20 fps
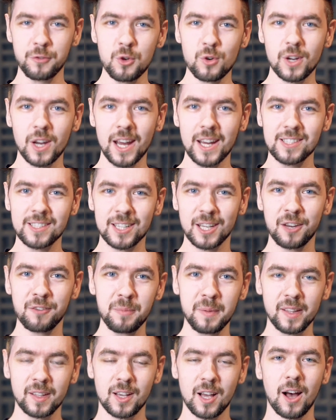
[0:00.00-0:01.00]
you guys to give
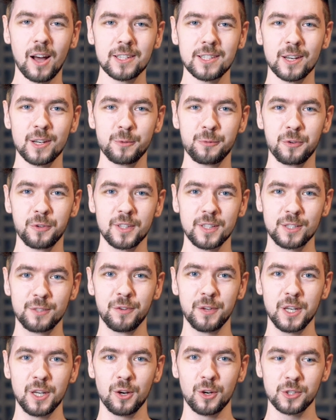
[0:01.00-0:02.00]
me the content for this
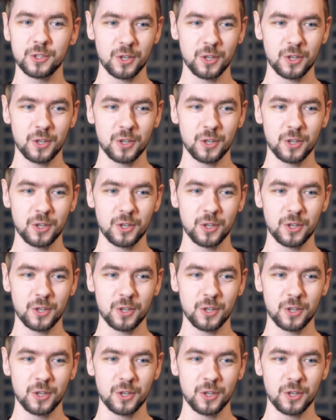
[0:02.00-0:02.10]
video,